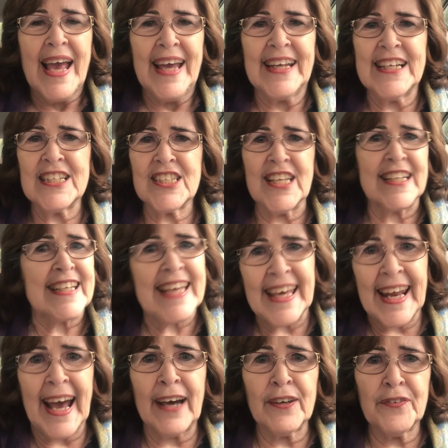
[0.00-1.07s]
And he said,
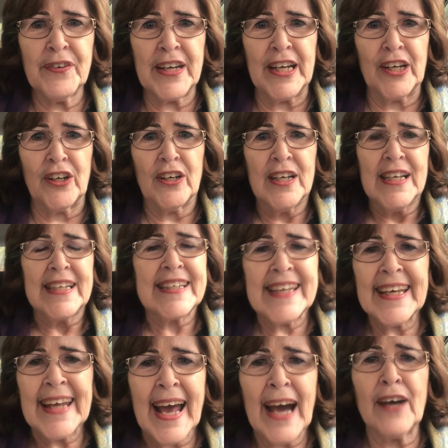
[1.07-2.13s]
"Get out of here,
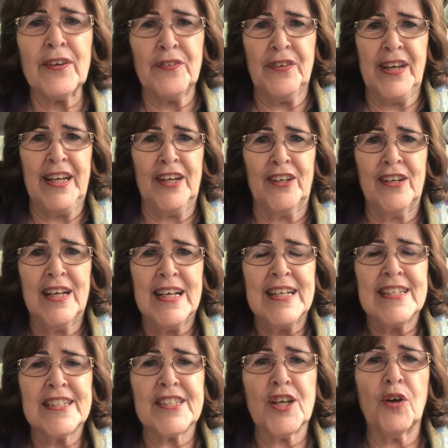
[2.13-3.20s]
get out of here."
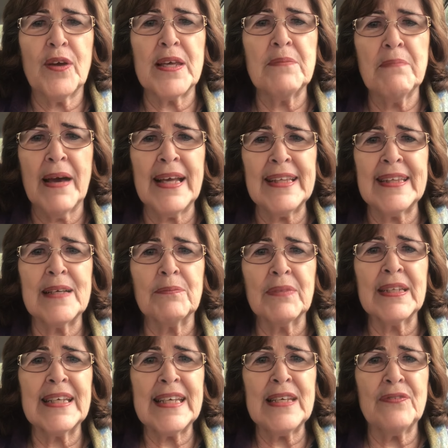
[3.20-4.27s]
So he made
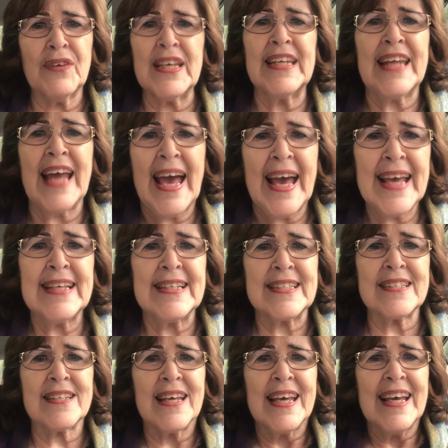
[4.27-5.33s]
them leave in
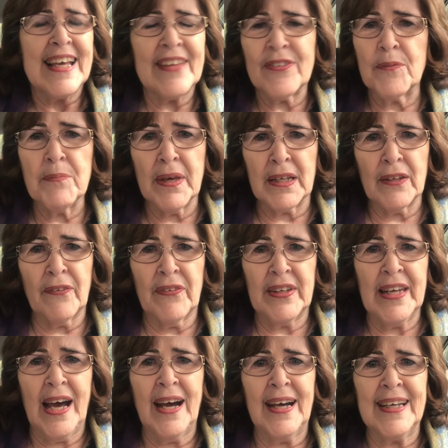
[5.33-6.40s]
haste in the middle of the
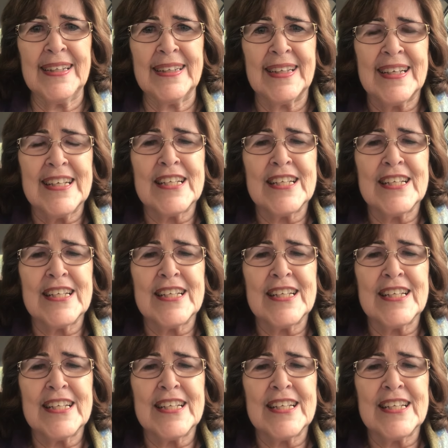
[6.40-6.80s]
night.